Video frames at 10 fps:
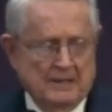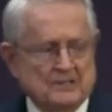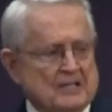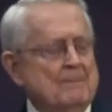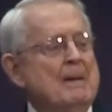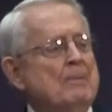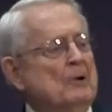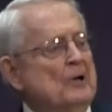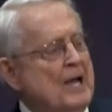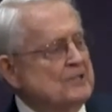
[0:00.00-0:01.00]
Some
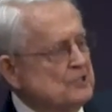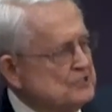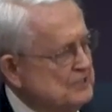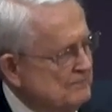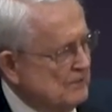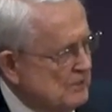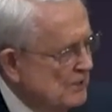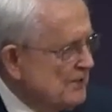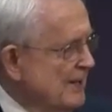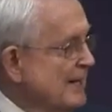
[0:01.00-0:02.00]
people are not just
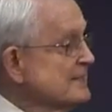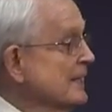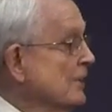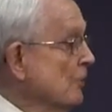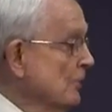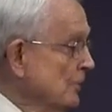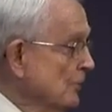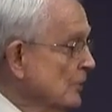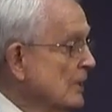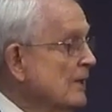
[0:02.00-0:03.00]
difficult. I said earlier,
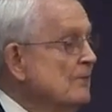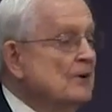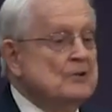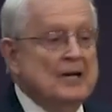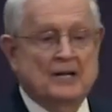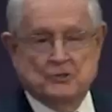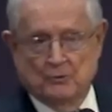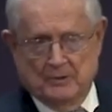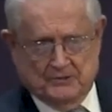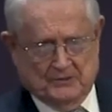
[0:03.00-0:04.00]
they're
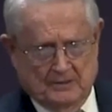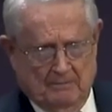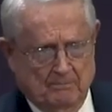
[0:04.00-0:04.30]
dangerous.